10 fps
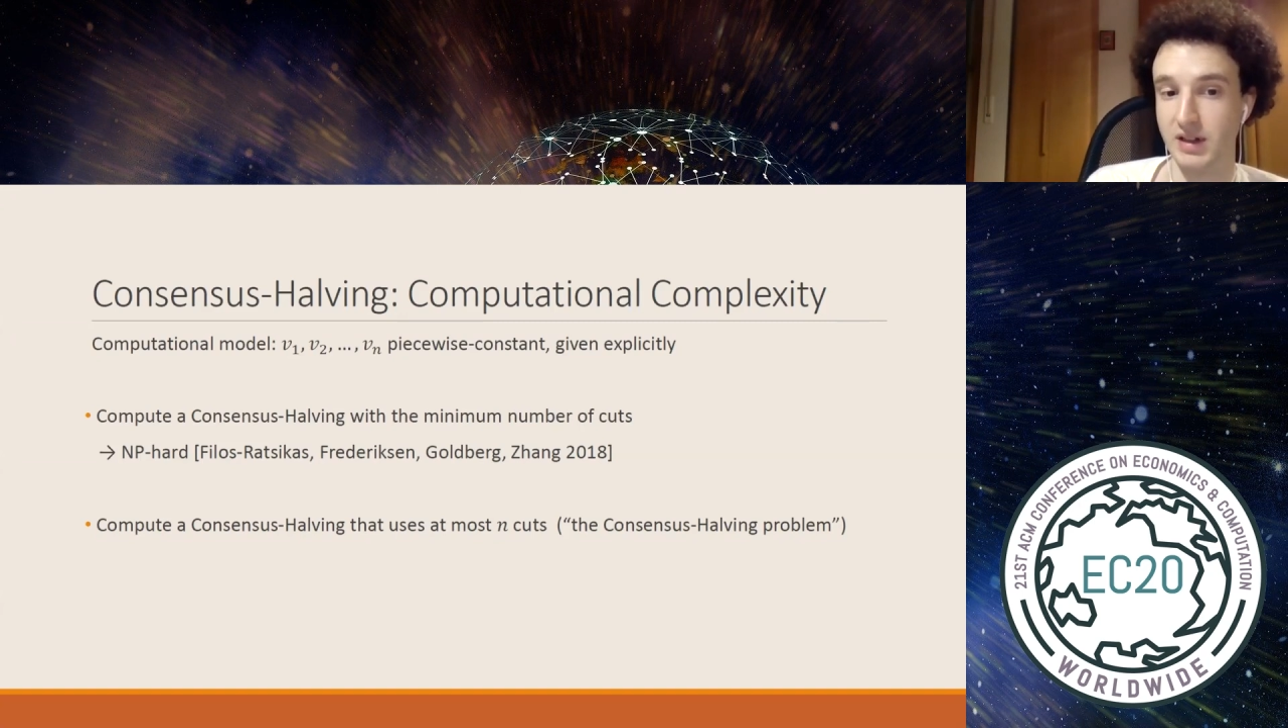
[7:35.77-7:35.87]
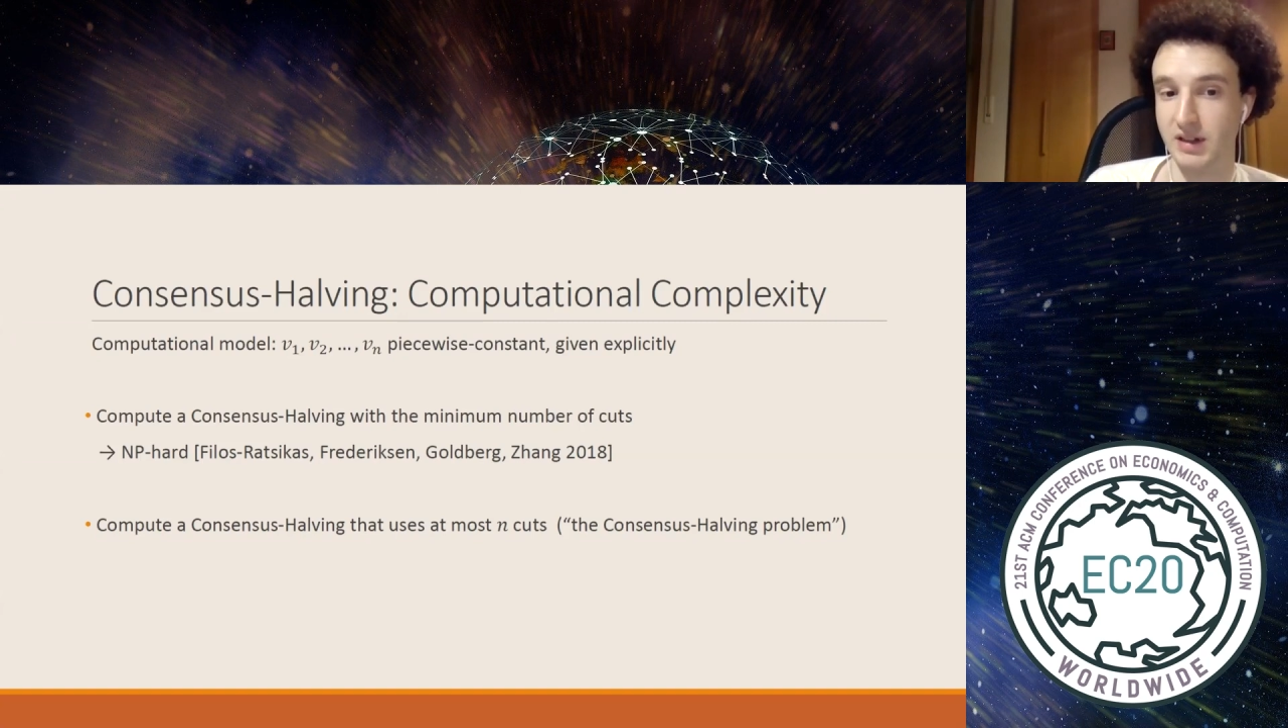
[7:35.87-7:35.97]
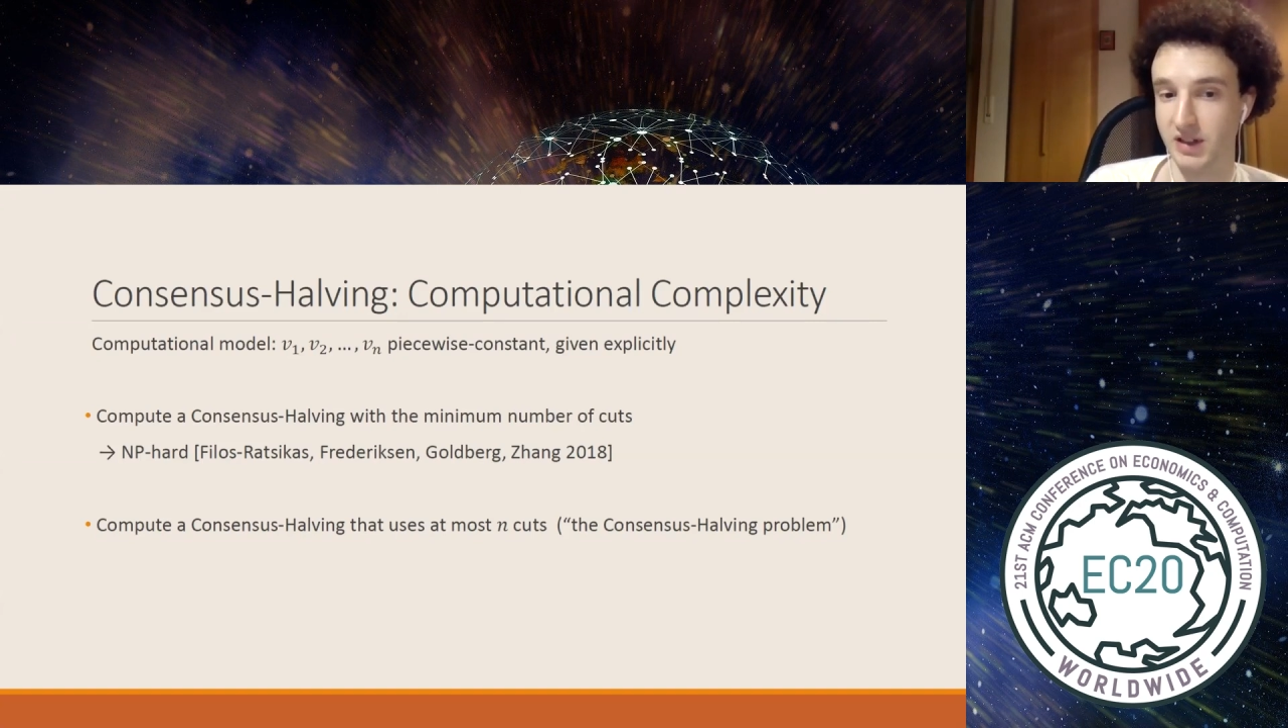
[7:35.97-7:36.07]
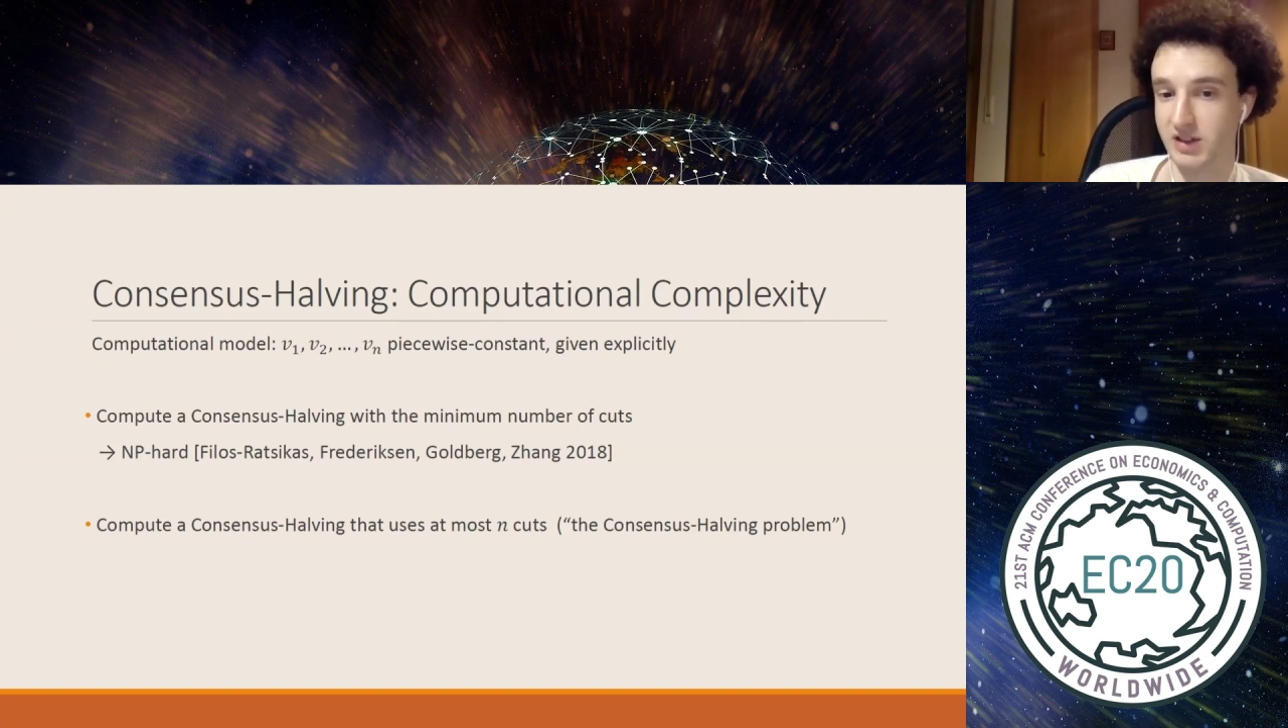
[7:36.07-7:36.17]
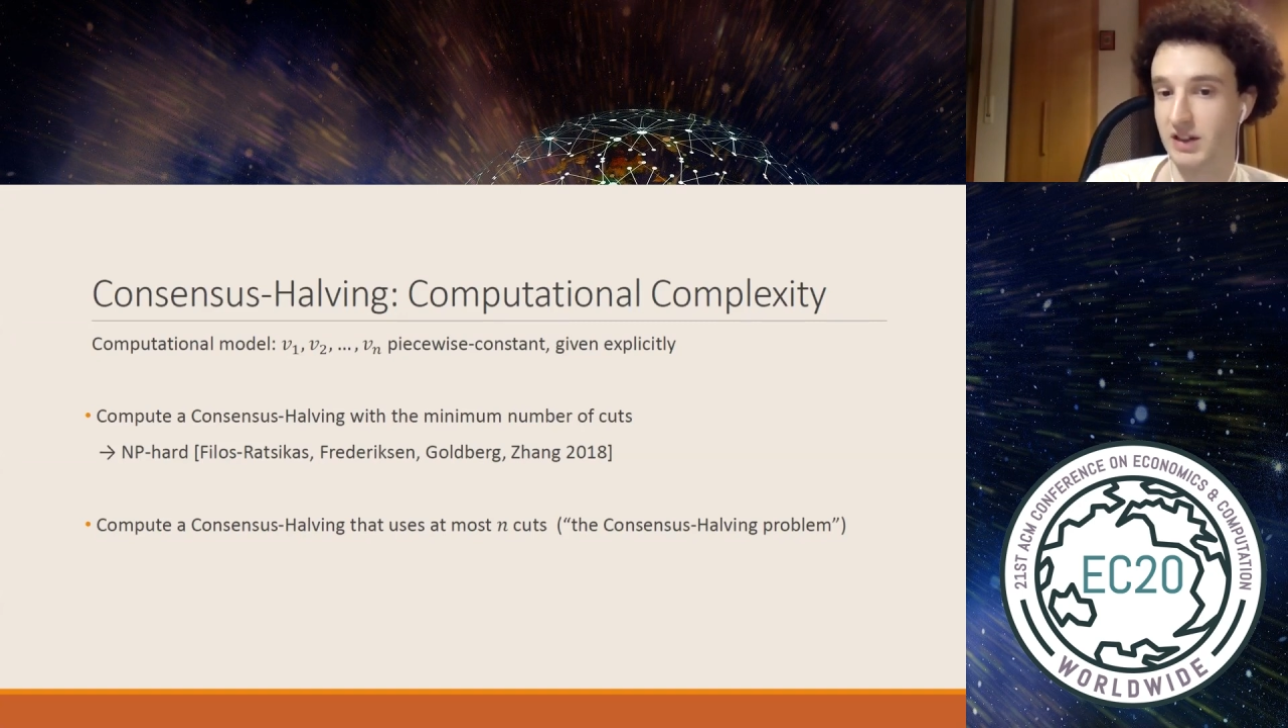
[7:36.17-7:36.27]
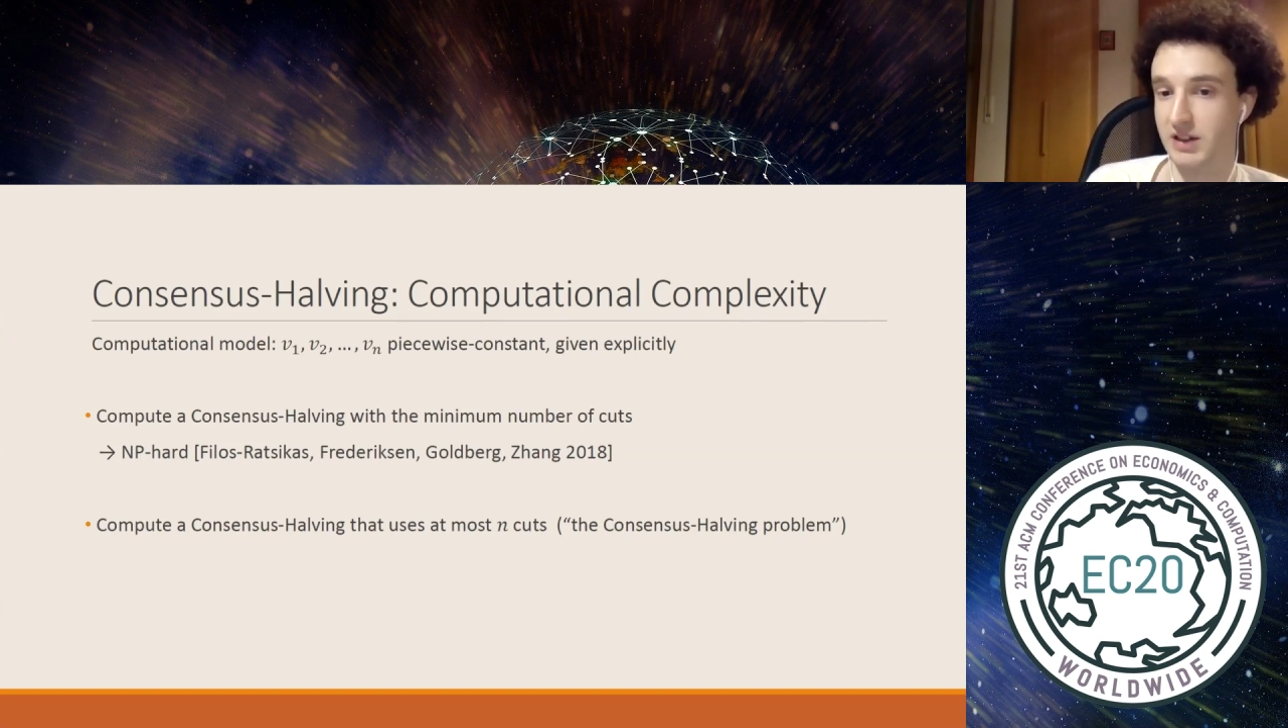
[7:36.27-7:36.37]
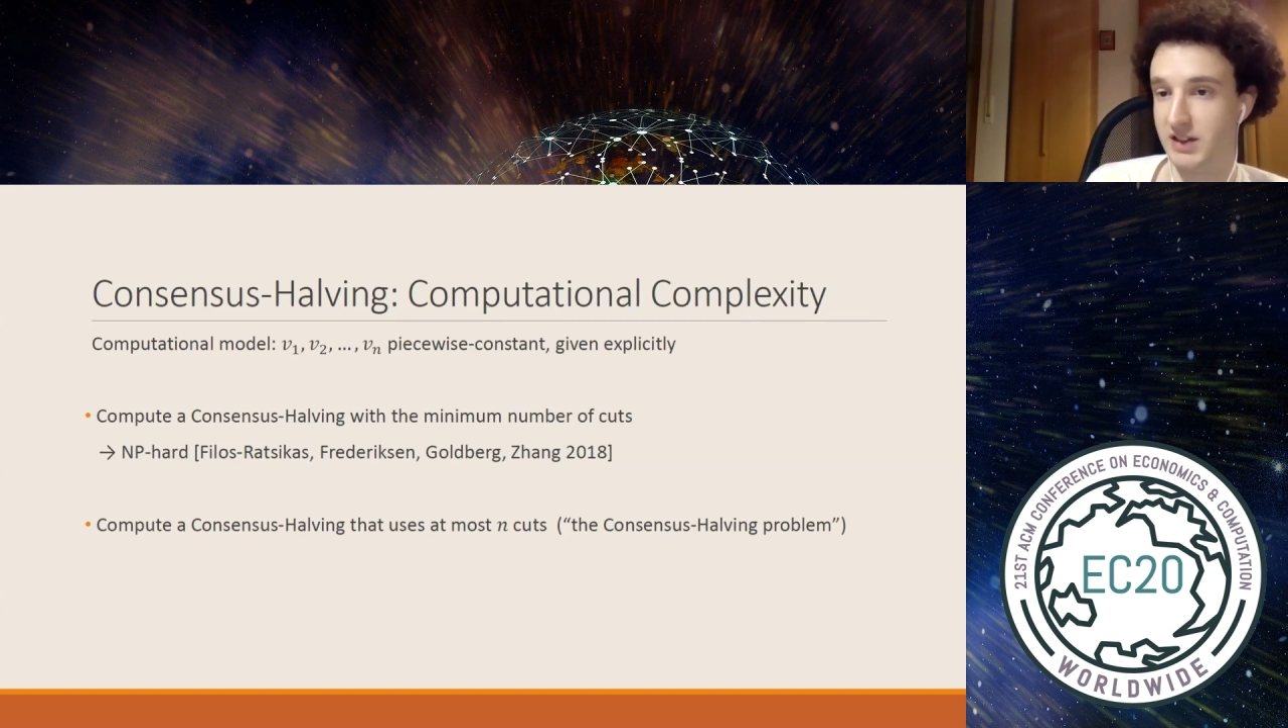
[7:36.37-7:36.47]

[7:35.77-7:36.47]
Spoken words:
necessarily